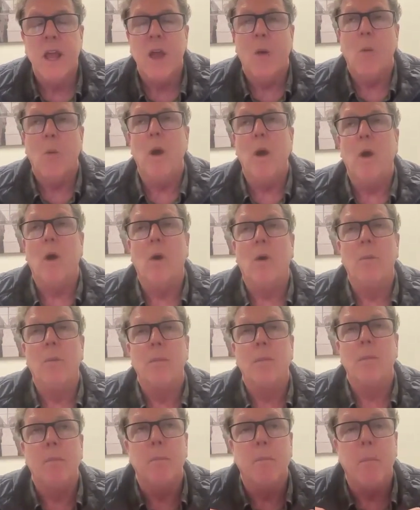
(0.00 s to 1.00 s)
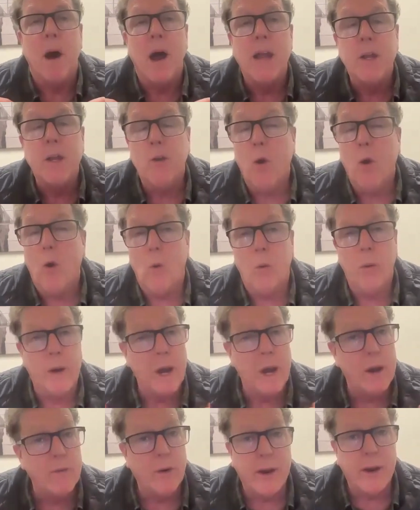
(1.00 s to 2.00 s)
Well, my goal
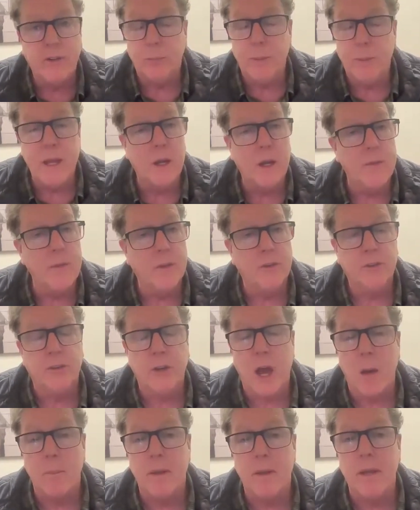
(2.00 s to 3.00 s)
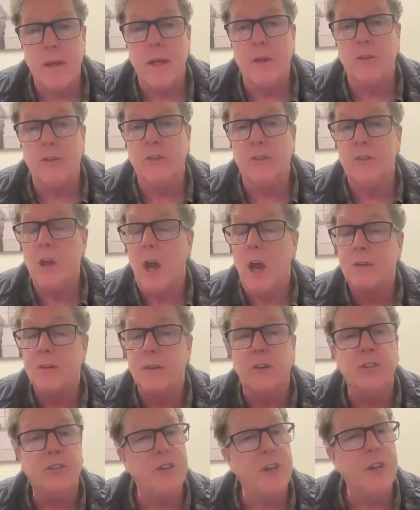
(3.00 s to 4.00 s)
whenever I speak on this topic is not
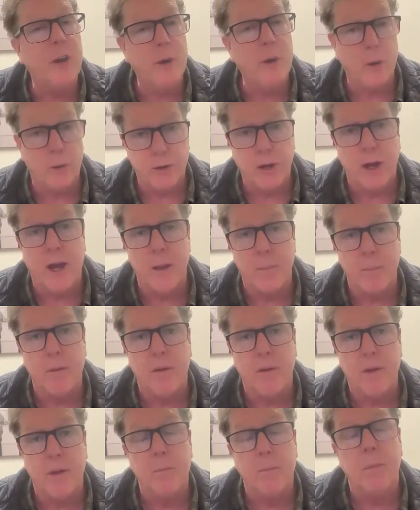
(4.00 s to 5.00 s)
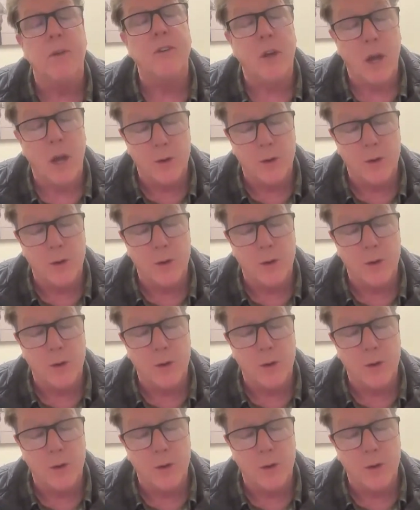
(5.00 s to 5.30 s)
to stereotype, but to